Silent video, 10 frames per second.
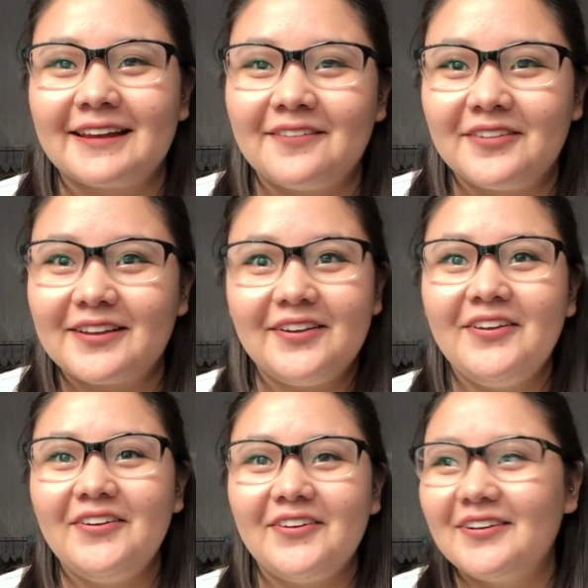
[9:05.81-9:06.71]
And I'm like,
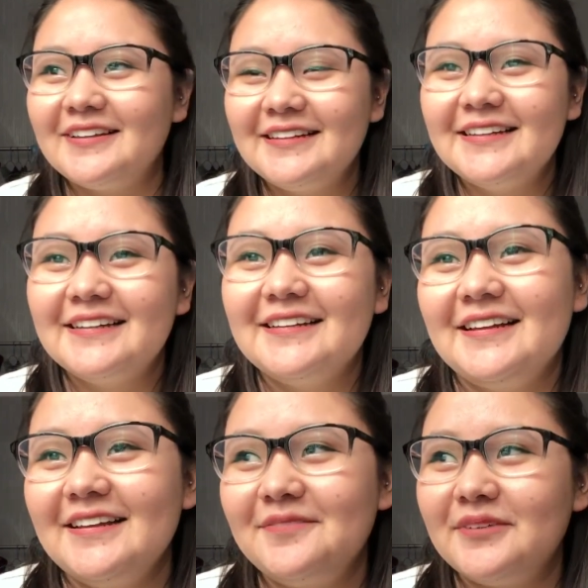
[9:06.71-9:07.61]
oh.
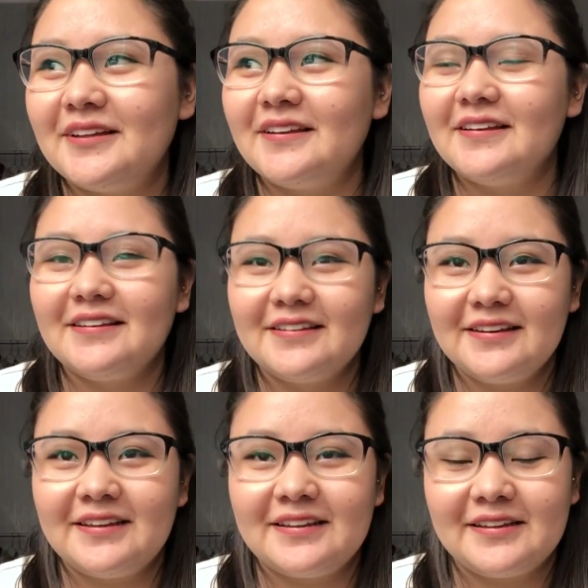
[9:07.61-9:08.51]
But
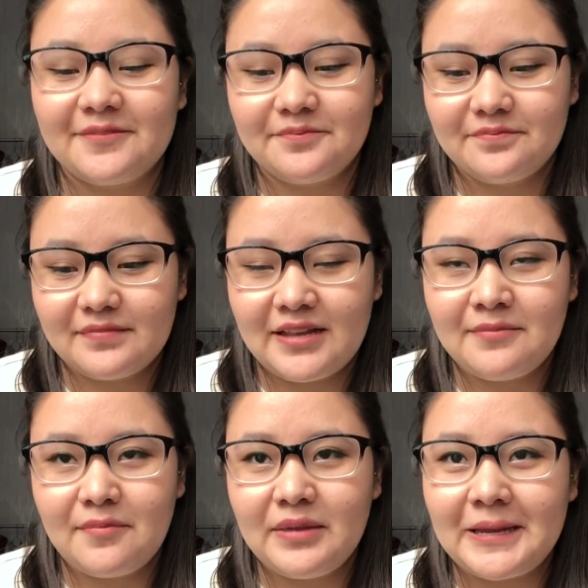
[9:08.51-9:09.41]
yeah,
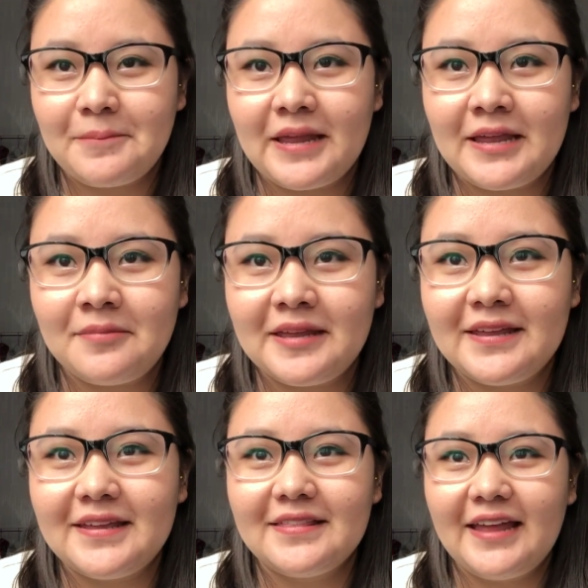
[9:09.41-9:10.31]
I'm a big
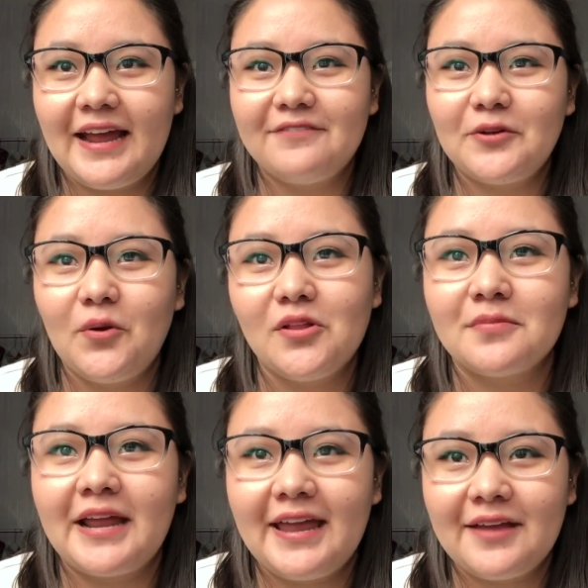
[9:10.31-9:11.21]
baby. They have to hold
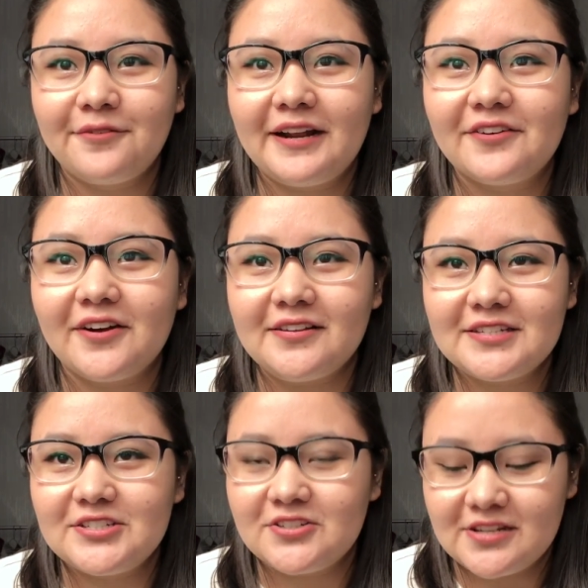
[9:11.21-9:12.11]
my hand when I cross
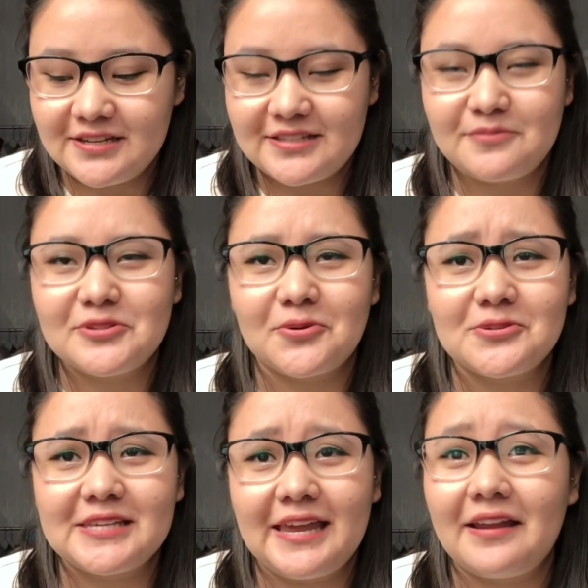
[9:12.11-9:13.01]
the street because I'm so
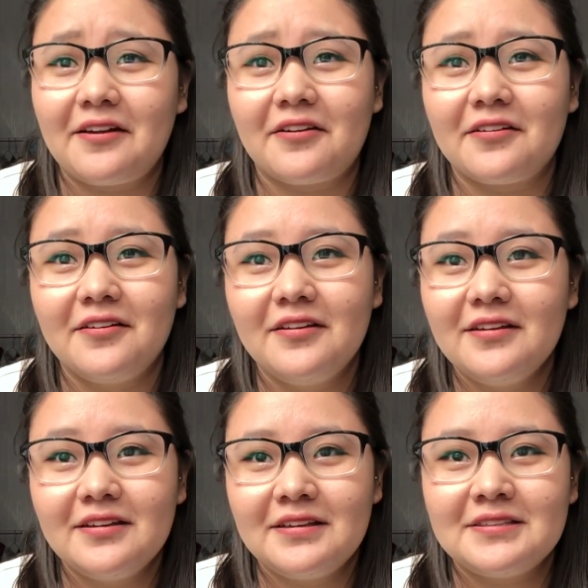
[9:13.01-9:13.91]
scared.
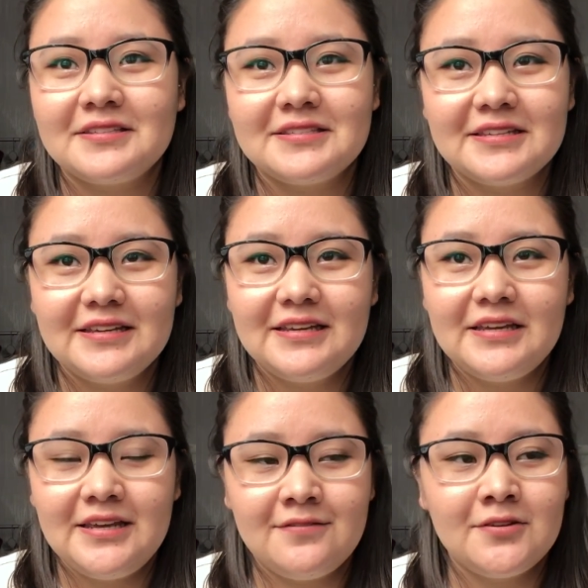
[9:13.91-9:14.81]
Because
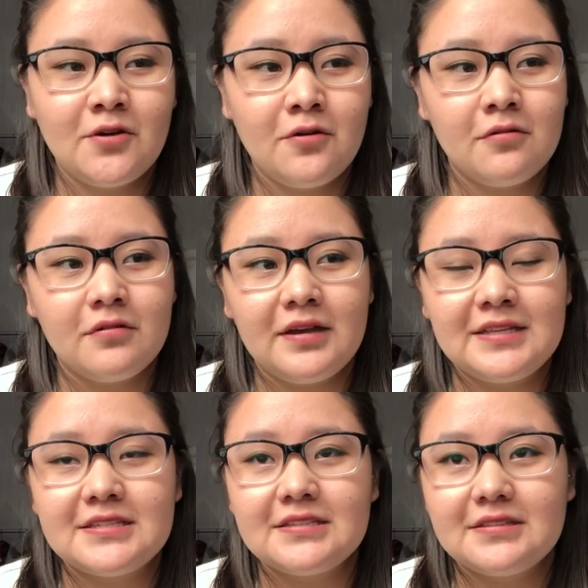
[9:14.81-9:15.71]
even though
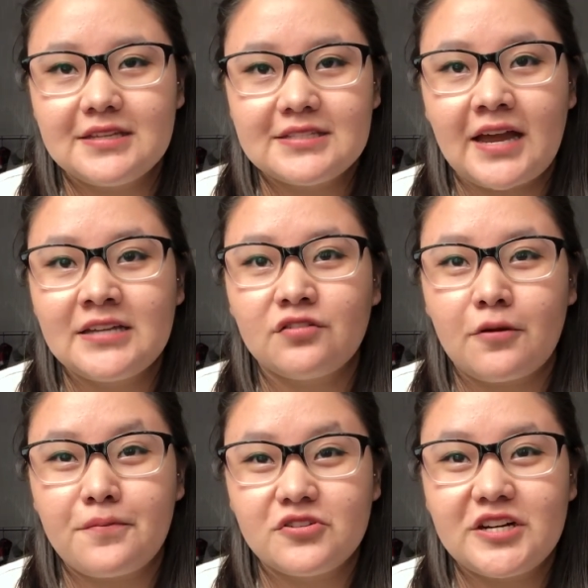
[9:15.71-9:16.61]
it's the signs for
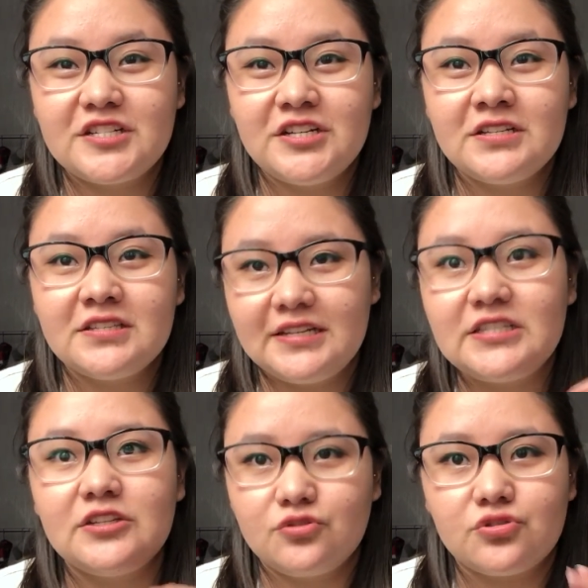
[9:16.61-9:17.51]
pedestrians, they
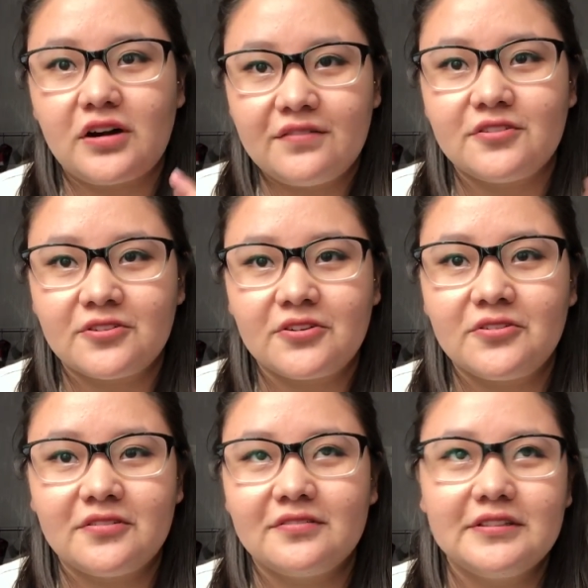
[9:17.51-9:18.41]
still drive
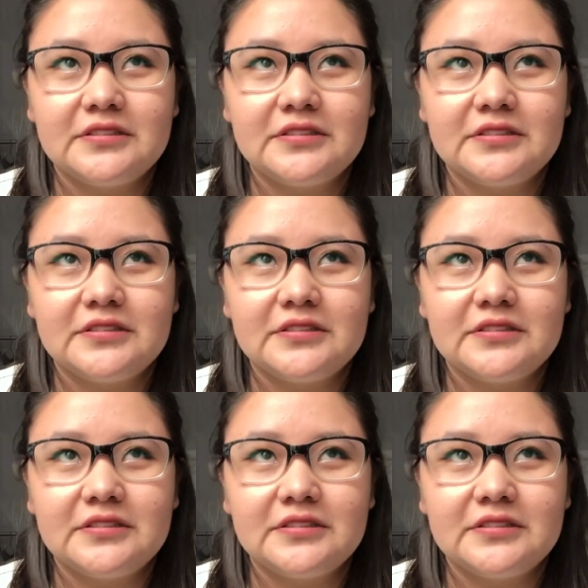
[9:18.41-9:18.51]
through.